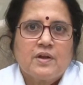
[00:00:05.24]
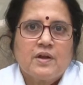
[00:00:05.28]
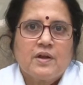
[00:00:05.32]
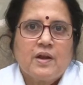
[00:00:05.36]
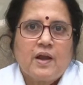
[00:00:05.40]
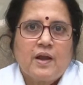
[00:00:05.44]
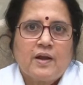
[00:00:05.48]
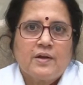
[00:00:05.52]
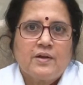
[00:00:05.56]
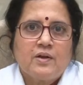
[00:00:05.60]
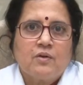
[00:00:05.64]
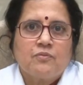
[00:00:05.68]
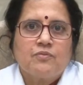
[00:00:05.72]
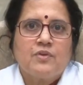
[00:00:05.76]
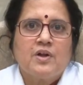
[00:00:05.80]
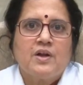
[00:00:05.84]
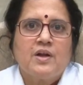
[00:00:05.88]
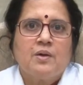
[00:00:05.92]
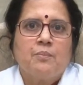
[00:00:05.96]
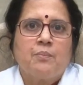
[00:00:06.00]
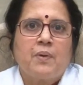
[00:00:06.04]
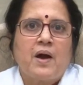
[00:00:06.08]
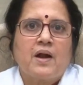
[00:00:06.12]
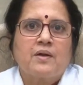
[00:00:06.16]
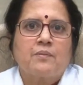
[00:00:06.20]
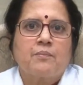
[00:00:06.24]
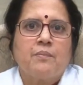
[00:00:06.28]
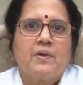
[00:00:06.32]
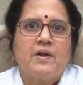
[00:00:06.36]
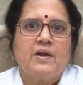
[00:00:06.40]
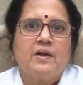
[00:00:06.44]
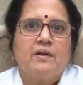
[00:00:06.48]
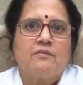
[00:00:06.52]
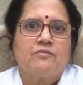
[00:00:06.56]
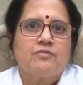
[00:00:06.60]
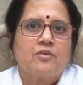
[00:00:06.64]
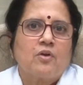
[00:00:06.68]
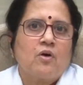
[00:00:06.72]
and Head of the Department
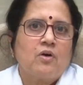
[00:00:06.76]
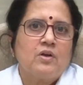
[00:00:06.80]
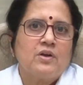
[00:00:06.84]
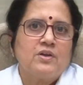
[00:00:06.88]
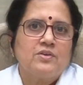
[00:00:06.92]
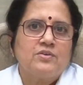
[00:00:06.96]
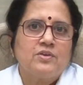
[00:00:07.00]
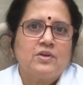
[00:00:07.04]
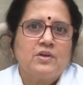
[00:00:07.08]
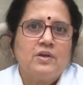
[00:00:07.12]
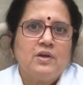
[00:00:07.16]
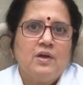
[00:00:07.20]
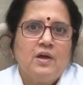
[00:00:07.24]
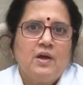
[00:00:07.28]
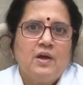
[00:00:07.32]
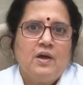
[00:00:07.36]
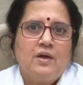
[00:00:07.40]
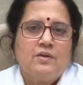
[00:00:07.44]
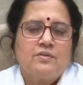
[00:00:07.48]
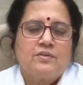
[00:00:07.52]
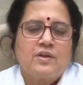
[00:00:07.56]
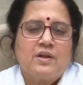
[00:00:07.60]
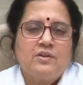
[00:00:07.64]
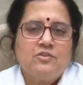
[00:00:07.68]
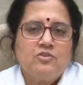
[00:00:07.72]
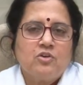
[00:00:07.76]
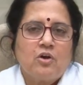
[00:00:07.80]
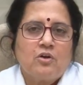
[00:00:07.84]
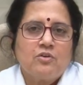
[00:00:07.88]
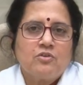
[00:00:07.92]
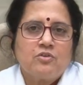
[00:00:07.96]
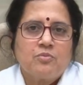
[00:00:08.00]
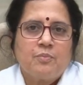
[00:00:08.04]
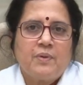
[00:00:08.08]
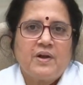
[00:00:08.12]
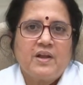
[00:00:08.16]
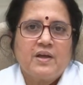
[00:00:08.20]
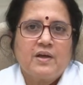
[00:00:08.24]
Nephrology, St.
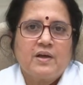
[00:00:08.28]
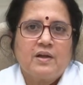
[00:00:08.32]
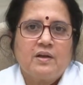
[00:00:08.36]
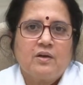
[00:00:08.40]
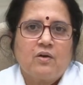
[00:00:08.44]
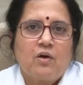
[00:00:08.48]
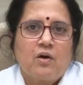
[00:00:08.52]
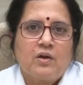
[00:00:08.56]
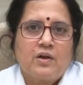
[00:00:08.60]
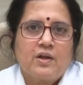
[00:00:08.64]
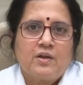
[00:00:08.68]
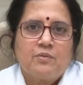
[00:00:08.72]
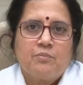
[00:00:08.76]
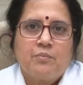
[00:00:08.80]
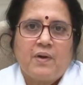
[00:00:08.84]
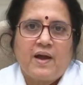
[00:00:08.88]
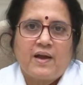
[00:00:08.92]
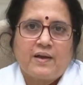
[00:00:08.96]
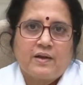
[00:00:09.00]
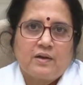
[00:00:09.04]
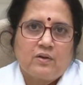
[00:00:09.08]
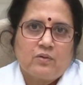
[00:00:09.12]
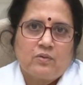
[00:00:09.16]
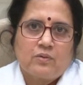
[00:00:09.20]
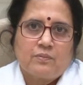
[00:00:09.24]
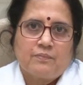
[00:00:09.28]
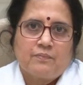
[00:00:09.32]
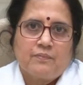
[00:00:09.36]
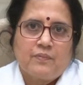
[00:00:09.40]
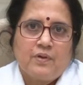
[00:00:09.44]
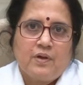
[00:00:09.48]
John's Medical College, Bangalore.